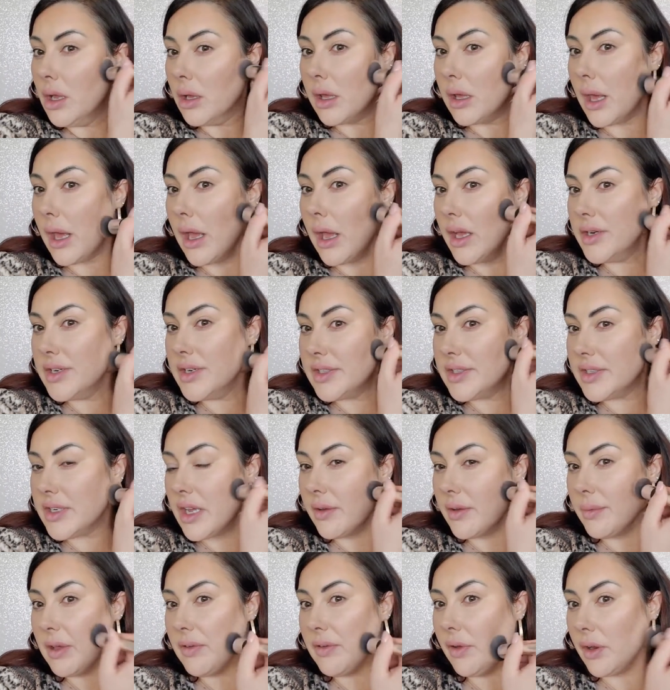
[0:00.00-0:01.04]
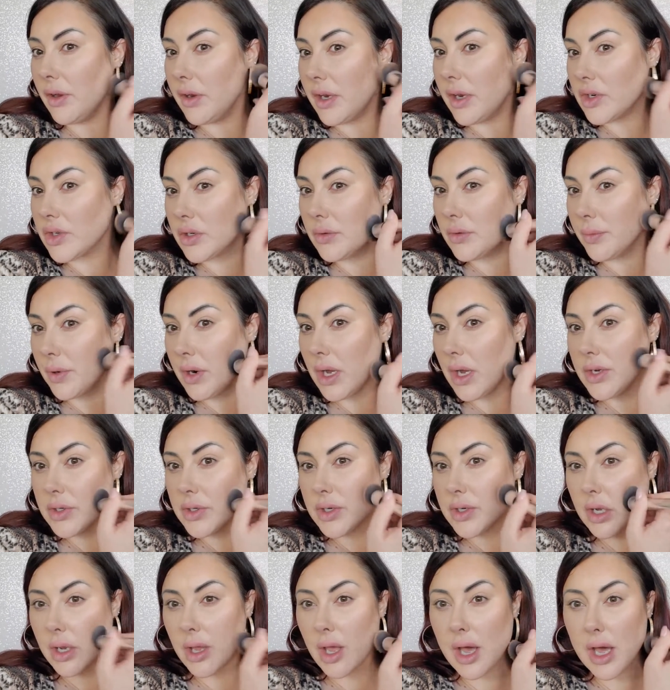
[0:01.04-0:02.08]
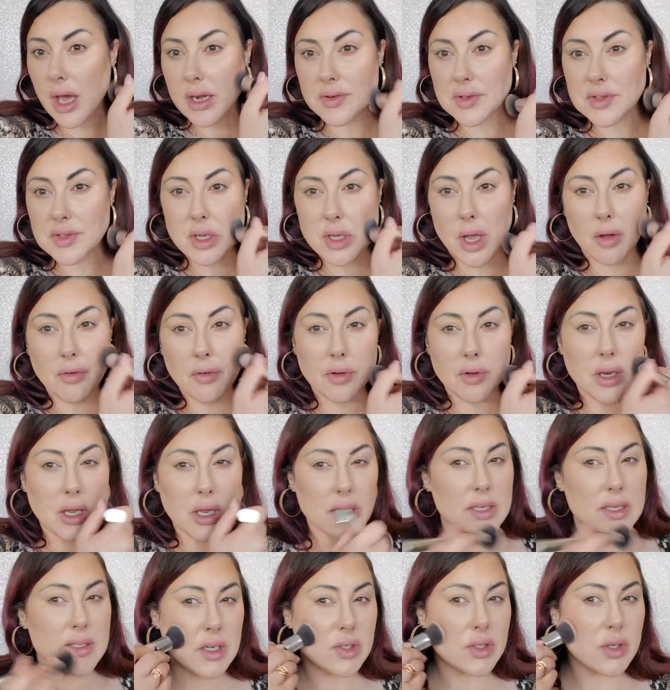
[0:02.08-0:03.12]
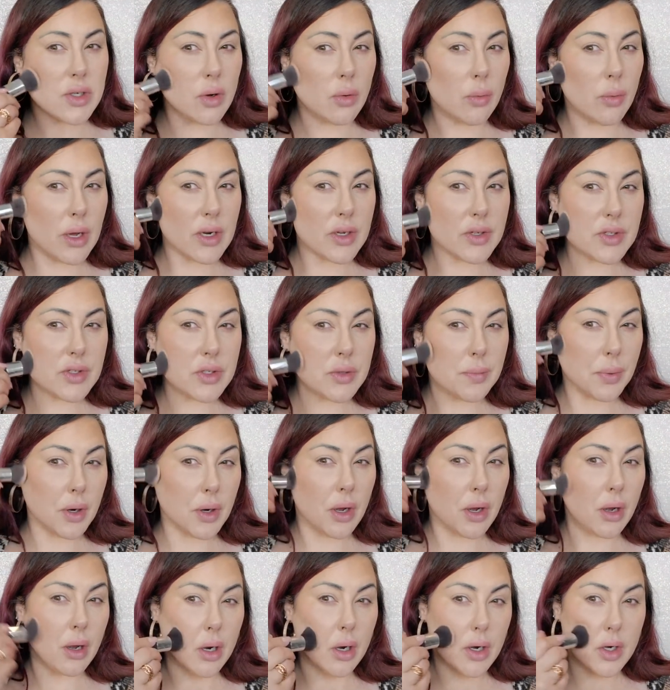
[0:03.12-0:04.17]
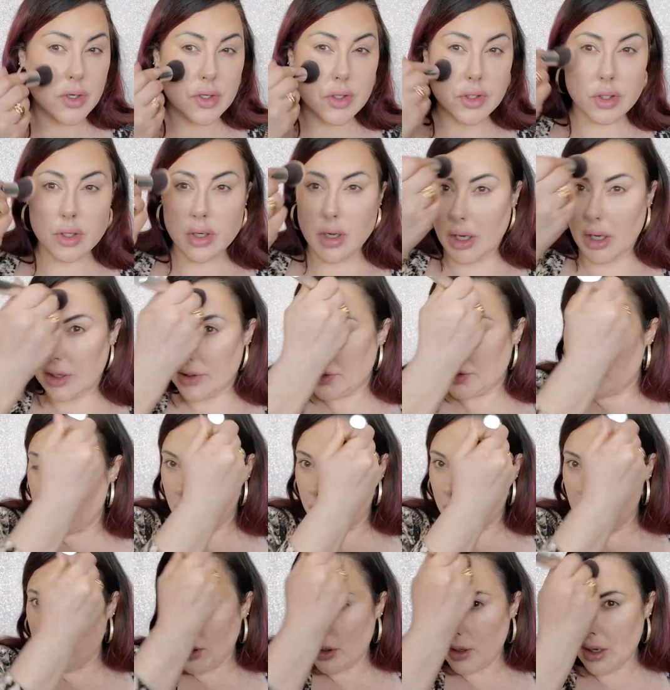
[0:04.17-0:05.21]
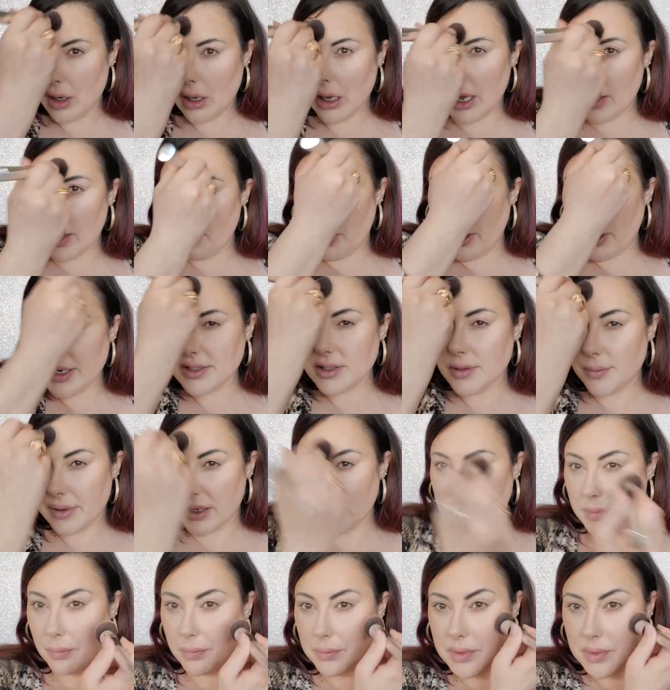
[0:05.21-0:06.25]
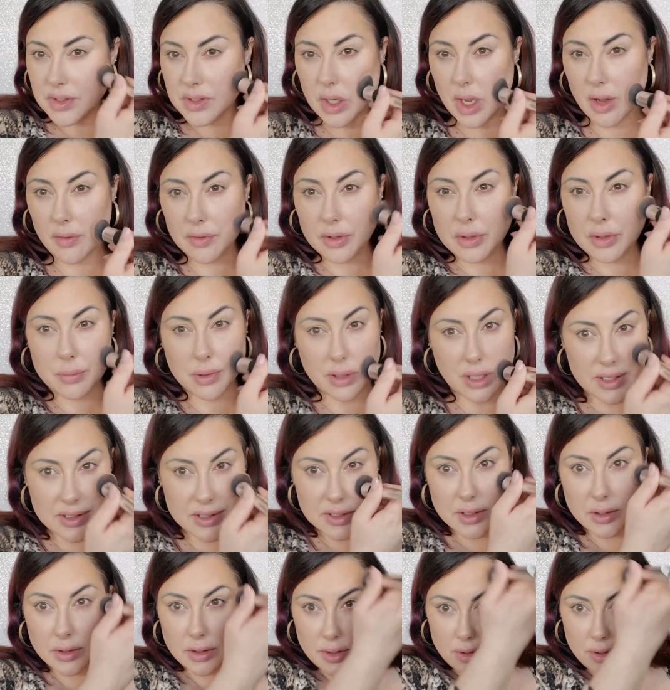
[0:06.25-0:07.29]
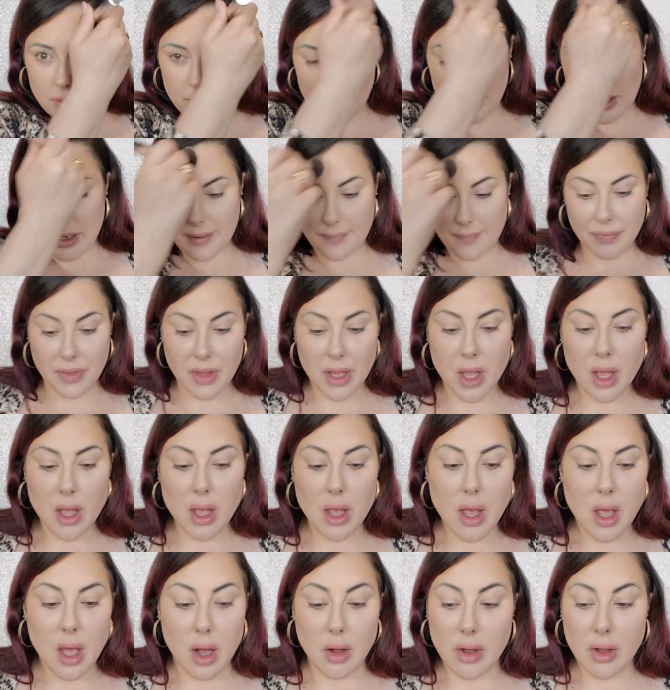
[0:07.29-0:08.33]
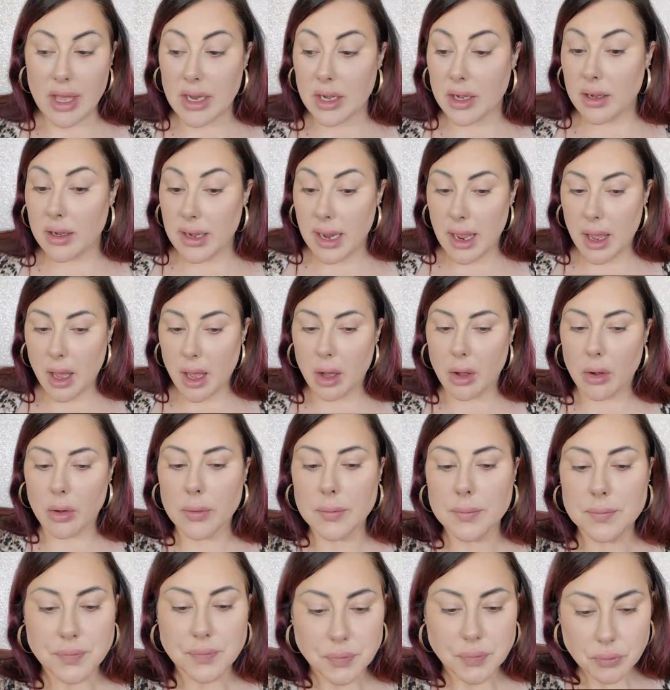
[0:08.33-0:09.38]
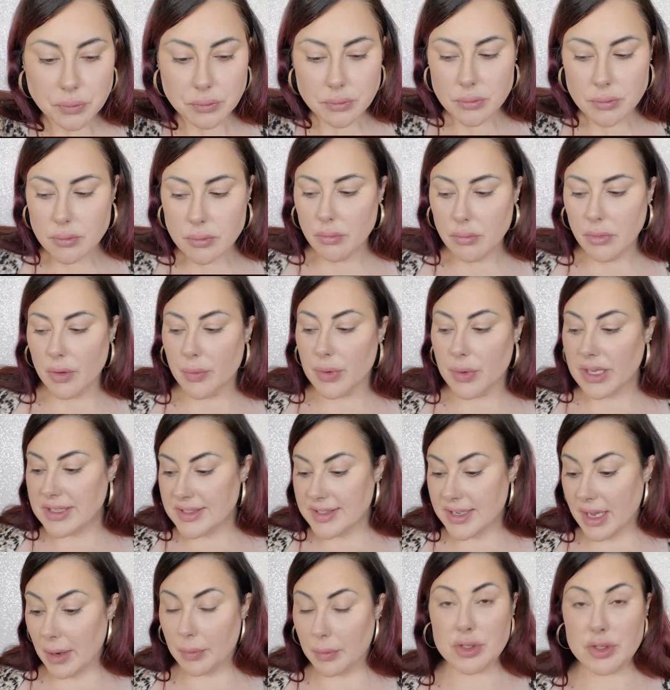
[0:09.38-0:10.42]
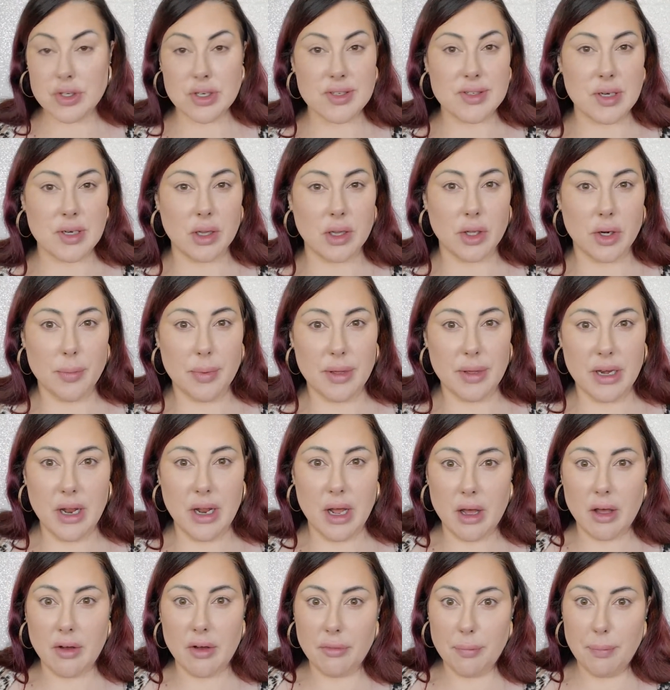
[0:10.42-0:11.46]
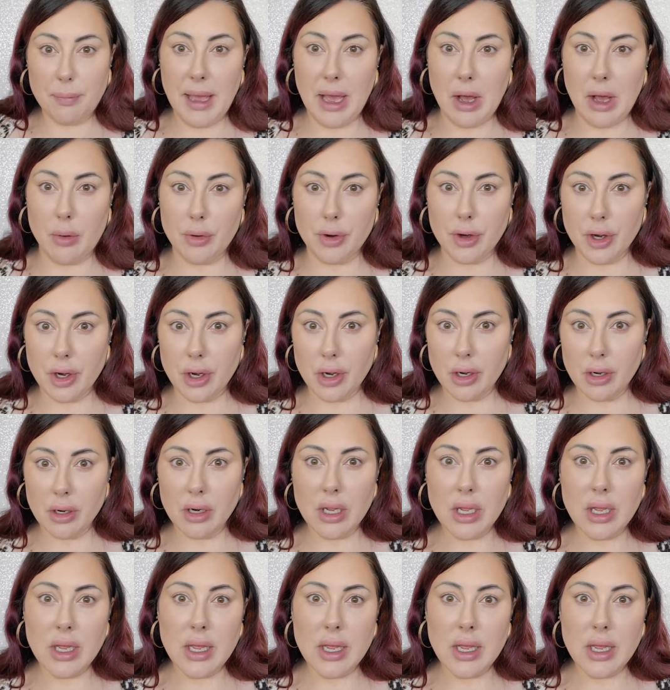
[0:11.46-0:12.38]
Okay, I just take my foundation brush and kind of soften it because I don't want a super harsh contoured look. I want it to be soft and blended a little bit. Okay, now we can set with just a little bit of powder.